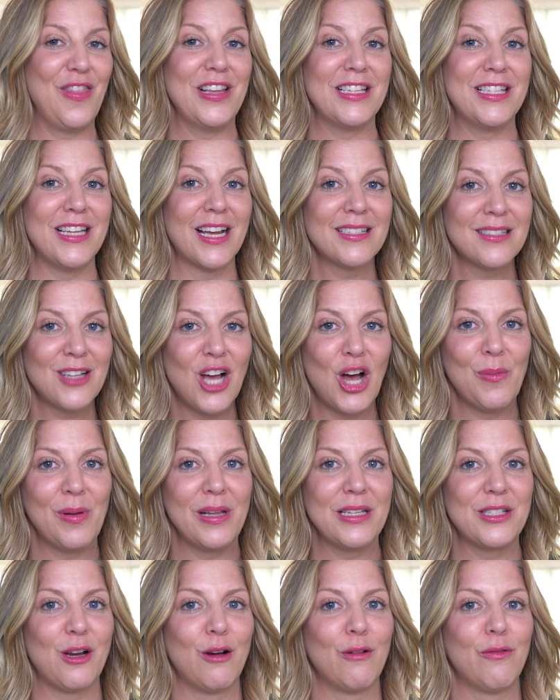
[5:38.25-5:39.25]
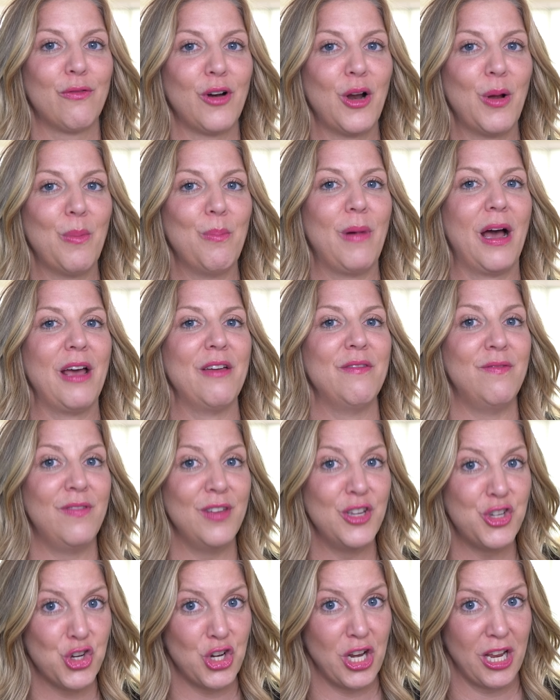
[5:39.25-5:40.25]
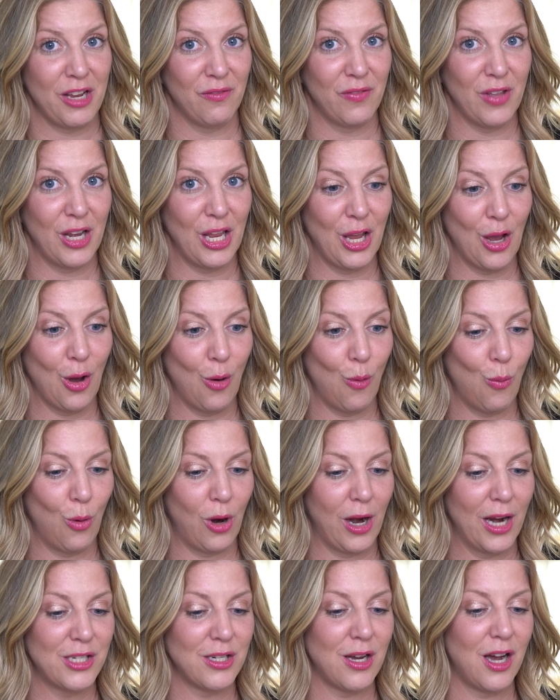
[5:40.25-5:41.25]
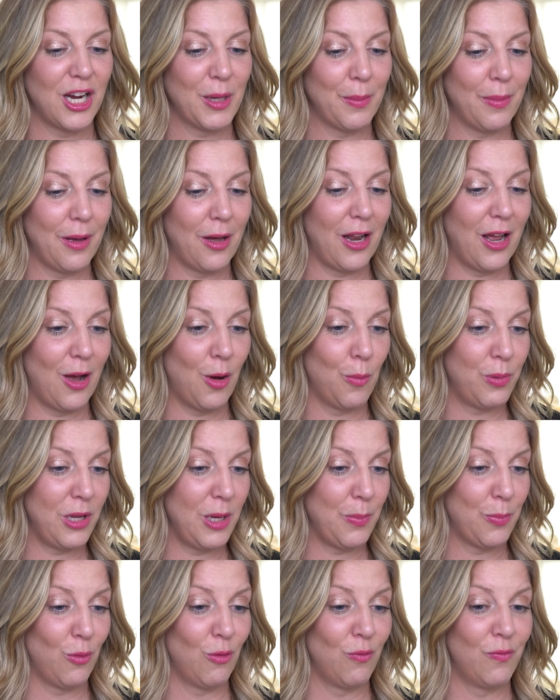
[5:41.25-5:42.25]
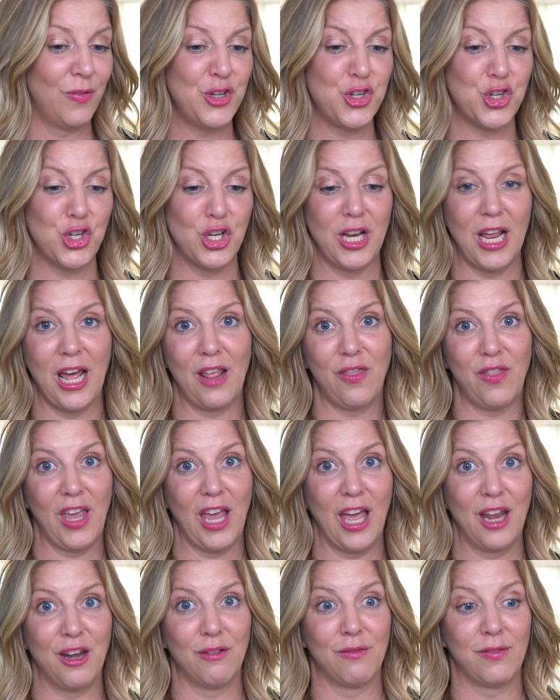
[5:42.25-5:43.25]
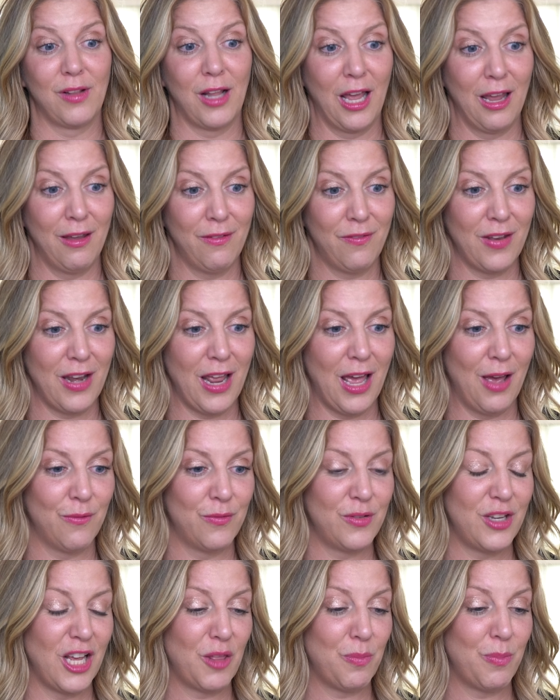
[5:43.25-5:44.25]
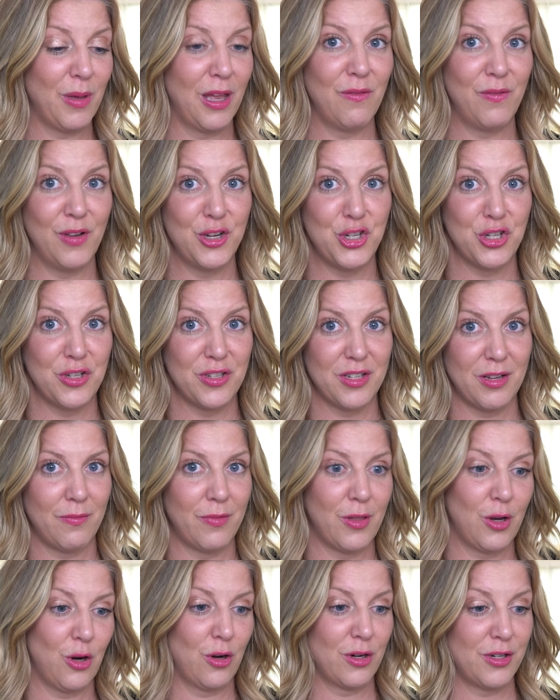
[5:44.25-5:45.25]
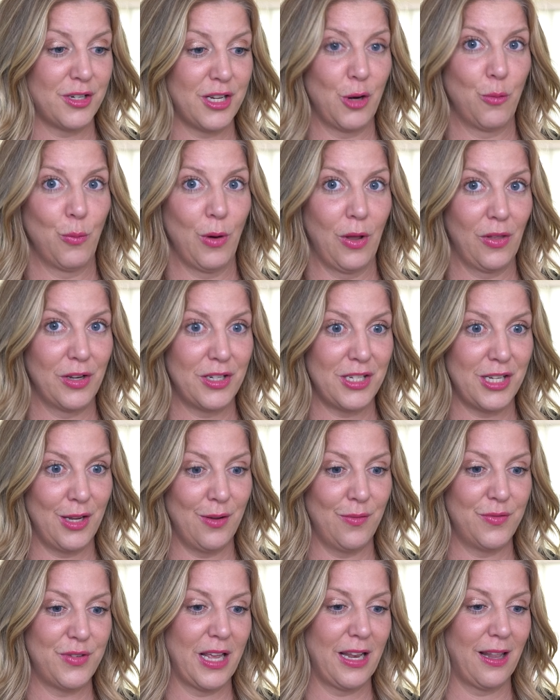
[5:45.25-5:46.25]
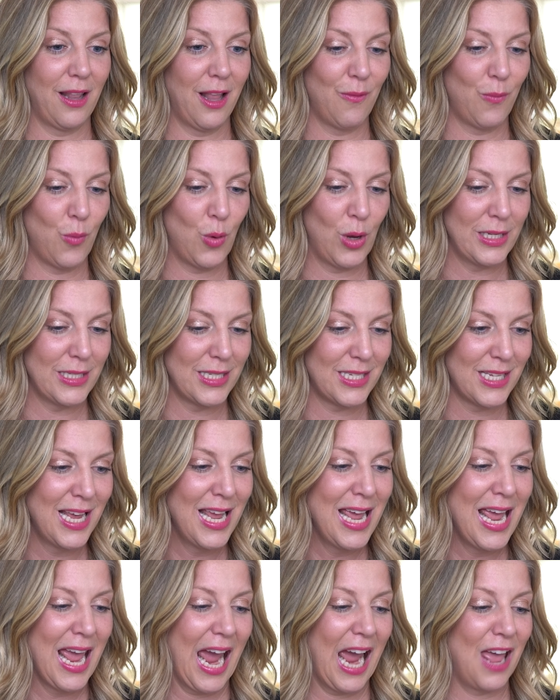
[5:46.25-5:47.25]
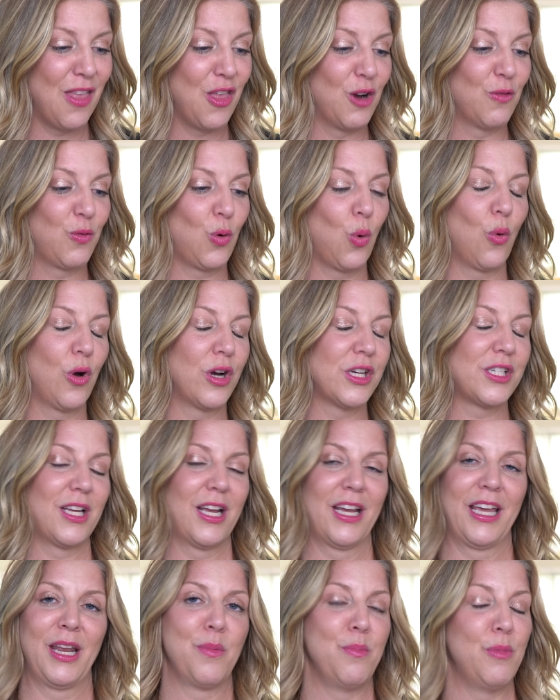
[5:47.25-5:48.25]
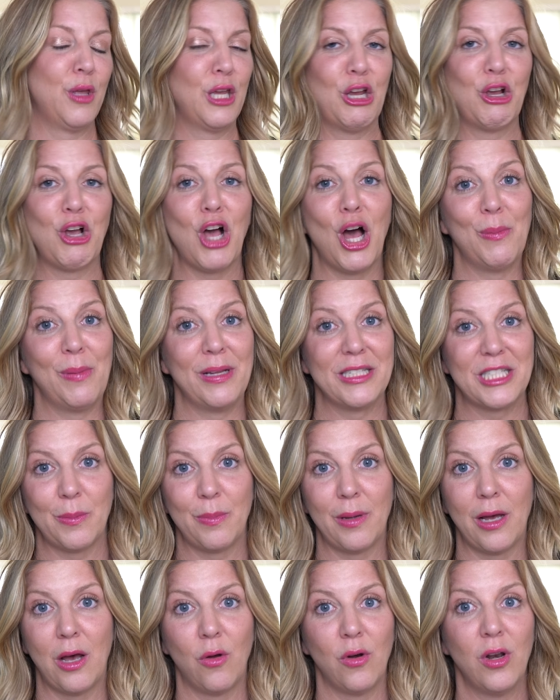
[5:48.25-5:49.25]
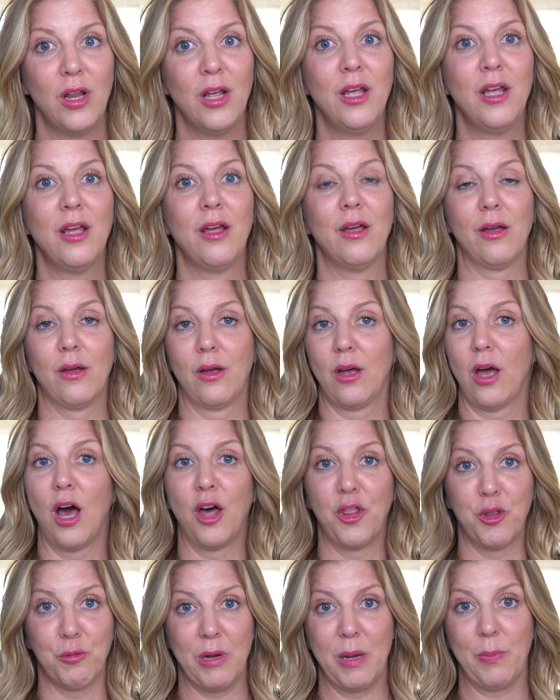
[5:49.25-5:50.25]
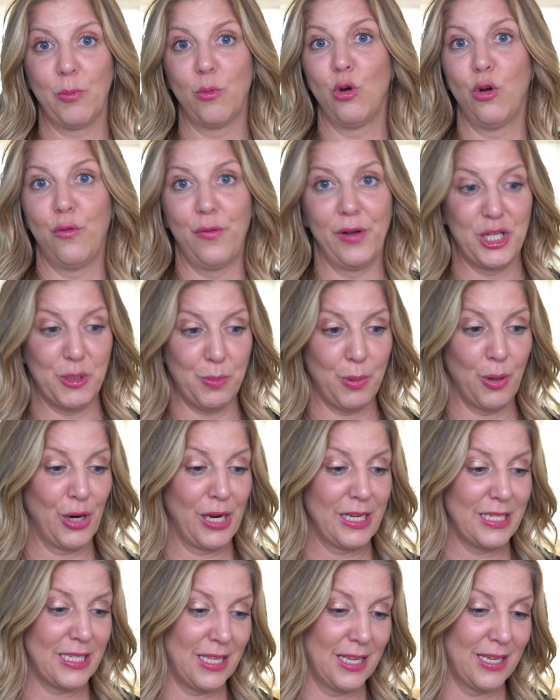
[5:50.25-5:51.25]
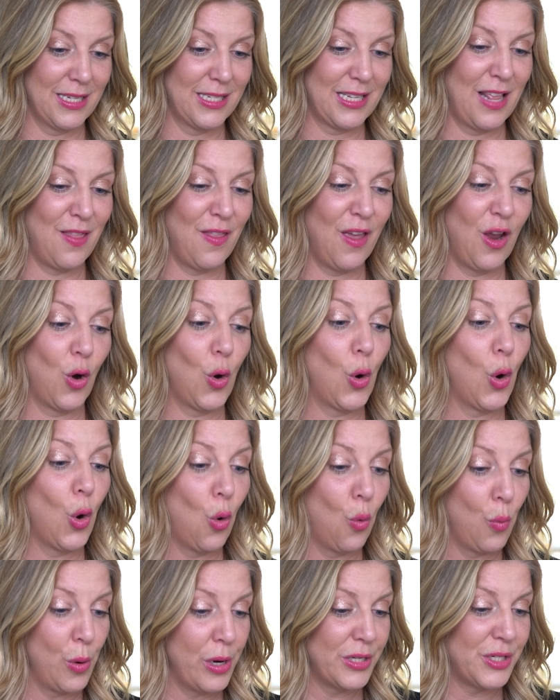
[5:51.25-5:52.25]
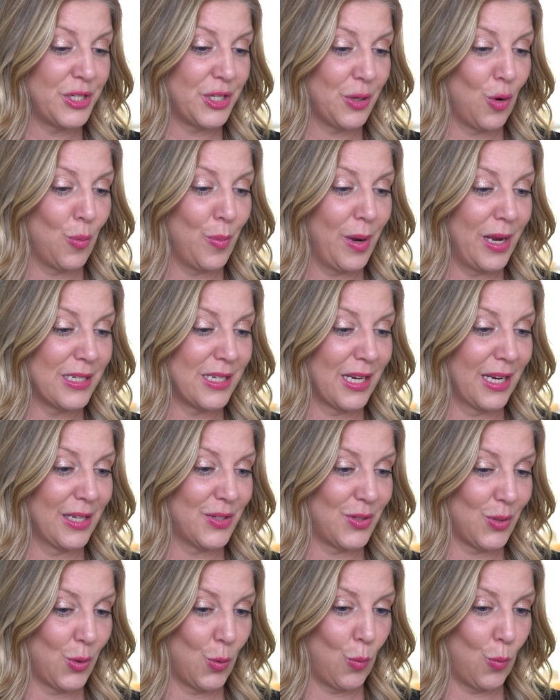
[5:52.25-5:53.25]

these next comments are from my visioning video where I talk about how people vision at the end of life and have deathbed visions of their dead relative, dead loved ones. And then of course, I get a million comments about other people who have experienced this, and they are always so amazing and so